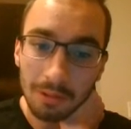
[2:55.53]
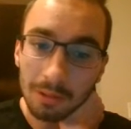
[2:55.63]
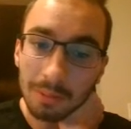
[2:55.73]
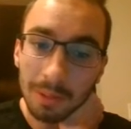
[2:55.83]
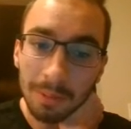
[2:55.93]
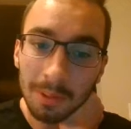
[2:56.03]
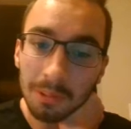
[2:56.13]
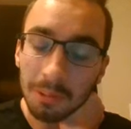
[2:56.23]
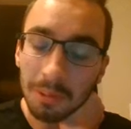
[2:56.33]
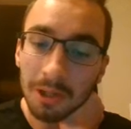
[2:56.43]
Remember,
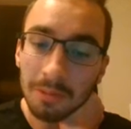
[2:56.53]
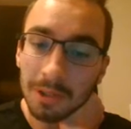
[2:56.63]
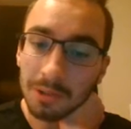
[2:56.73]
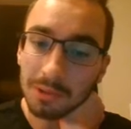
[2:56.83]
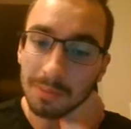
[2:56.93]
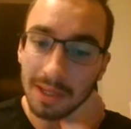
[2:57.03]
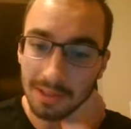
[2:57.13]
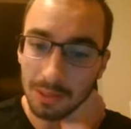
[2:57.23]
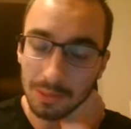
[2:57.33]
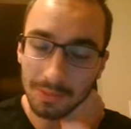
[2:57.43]
momentum equals
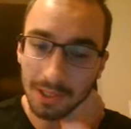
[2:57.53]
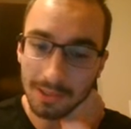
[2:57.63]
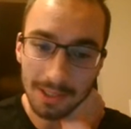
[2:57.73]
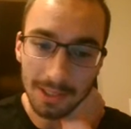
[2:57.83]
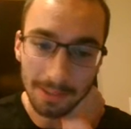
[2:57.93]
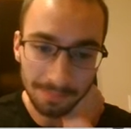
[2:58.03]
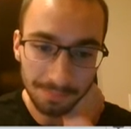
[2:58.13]
mass times velocity.